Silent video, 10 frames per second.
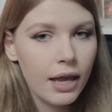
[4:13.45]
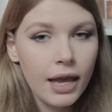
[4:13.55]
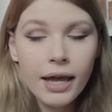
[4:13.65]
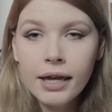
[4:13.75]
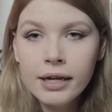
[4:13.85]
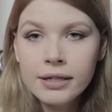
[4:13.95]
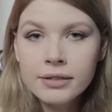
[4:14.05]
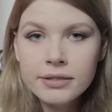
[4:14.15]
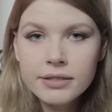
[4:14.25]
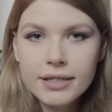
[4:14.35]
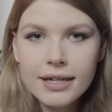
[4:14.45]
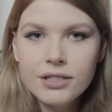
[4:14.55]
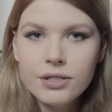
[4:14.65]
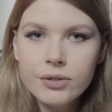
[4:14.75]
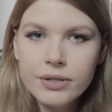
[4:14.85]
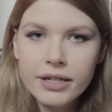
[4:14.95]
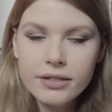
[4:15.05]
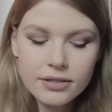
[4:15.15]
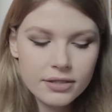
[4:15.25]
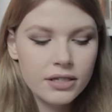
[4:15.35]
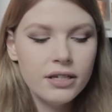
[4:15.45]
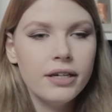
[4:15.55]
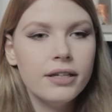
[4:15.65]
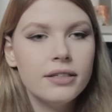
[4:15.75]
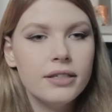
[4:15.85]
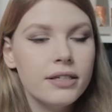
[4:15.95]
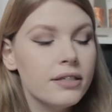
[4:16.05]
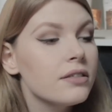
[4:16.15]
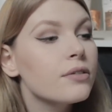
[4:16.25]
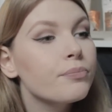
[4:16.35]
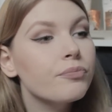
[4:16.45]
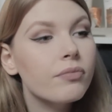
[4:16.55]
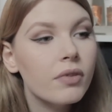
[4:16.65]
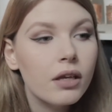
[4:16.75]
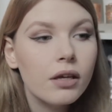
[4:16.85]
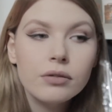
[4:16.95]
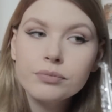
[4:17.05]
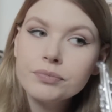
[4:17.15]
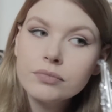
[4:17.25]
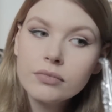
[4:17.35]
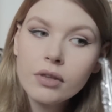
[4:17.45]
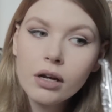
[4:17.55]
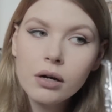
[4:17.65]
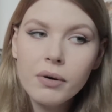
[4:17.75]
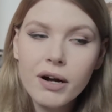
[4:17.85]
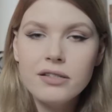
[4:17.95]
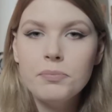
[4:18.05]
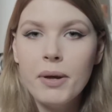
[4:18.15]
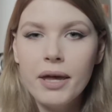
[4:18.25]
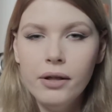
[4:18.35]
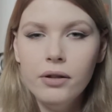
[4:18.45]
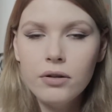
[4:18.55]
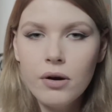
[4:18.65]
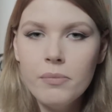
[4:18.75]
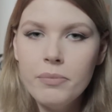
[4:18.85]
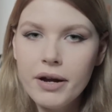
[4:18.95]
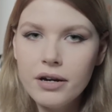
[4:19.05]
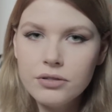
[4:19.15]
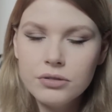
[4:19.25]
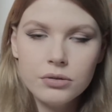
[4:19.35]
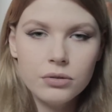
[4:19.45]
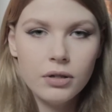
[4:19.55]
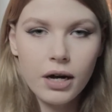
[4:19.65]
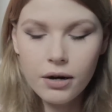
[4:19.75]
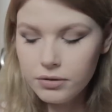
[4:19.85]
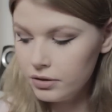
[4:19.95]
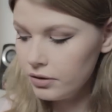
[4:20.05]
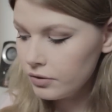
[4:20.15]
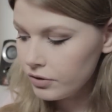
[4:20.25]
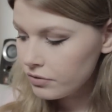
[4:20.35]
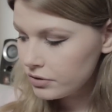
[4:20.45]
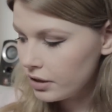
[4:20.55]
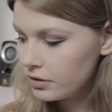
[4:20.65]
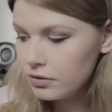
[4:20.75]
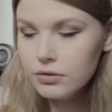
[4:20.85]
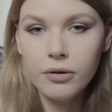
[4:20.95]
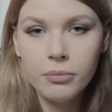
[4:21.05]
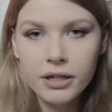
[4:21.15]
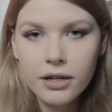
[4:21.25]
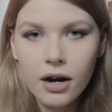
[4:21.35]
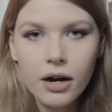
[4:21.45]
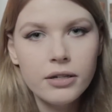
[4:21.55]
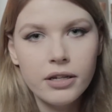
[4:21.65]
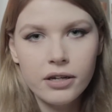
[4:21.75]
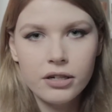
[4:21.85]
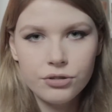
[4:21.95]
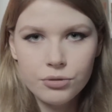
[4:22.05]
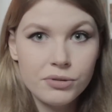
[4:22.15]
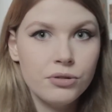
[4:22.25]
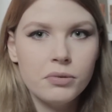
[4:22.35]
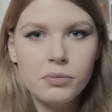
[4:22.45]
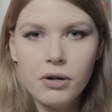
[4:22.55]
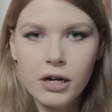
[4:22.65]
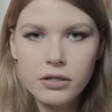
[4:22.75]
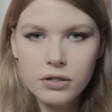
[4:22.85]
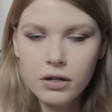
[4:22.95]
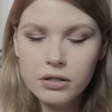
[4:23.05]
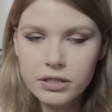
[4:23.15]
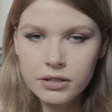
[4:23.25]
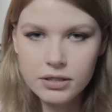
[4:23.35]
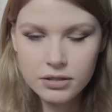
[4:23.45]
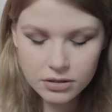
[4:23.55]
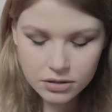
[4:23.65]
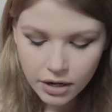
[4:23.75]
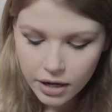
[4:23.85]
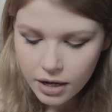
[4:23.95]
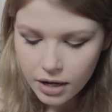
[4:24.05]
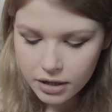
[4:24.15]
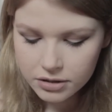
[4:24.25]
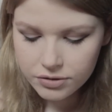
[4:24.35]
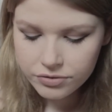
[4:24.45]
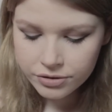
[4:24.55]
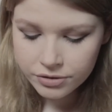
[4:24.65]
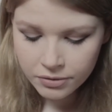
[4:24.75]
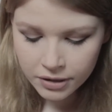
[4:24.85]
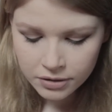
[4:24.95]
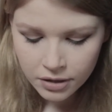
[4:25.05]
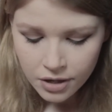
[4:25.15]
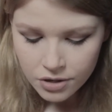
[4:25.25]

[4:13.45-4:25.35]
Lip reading: And as you can see, it is quite pale compared to how the velvetines normally are. They are super, super bright colors, and this is a different one.